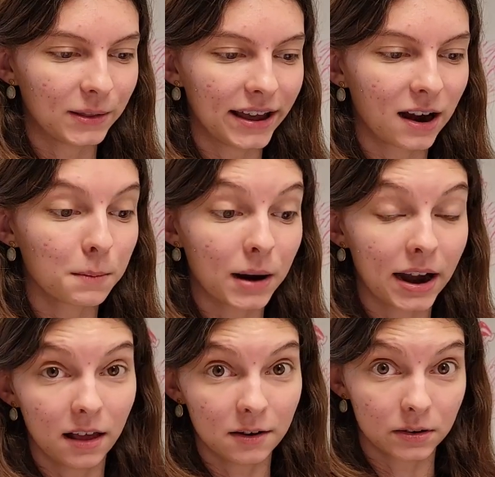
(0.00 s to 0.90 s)
like our
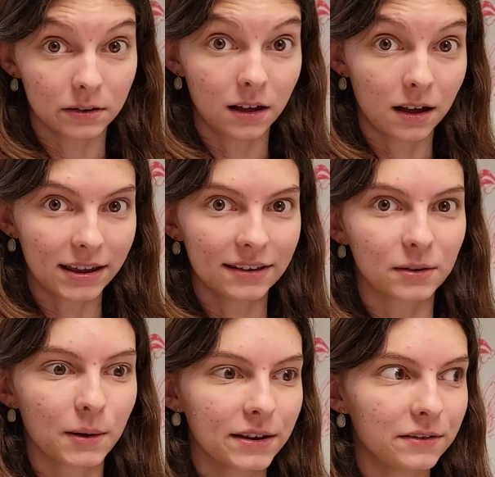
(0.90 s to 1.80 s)
biological clock is
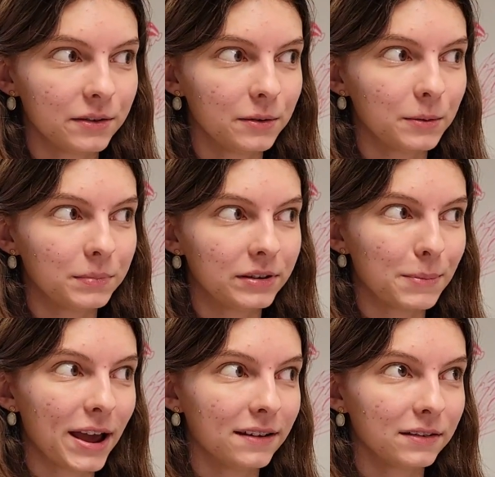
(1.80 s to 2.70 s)
going to
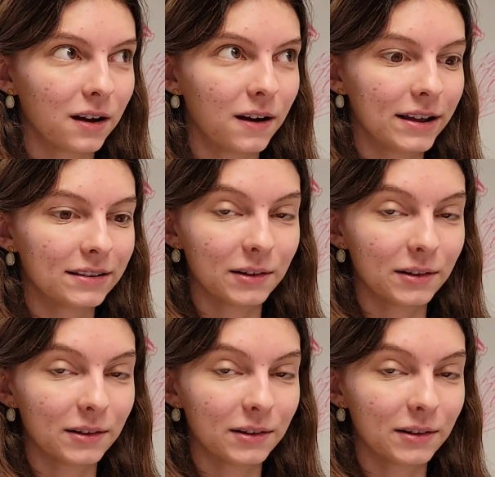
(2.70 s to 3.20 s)
depend on